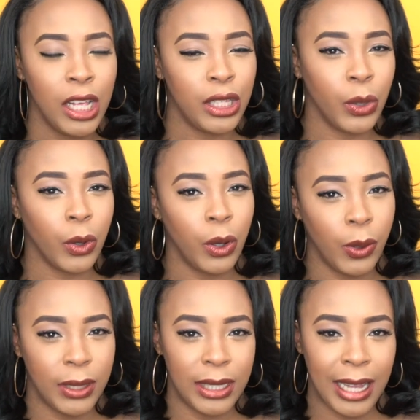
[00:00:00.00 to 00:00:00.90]
so
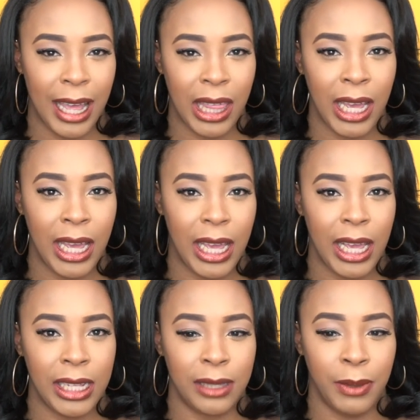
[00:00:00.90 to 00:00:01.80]
close together
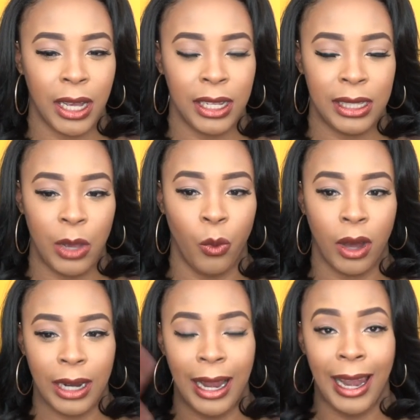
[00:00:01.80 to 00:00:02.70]
it's because they
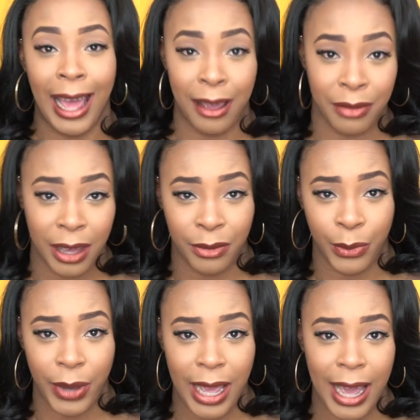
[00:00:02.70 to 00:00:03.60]
won a live
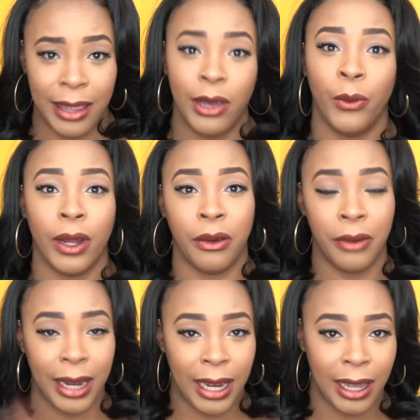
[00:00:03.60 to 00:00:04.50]
giveaway and they won a
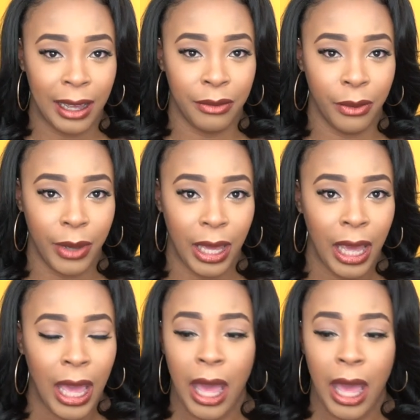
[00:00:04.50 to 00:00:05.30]
regular giveaway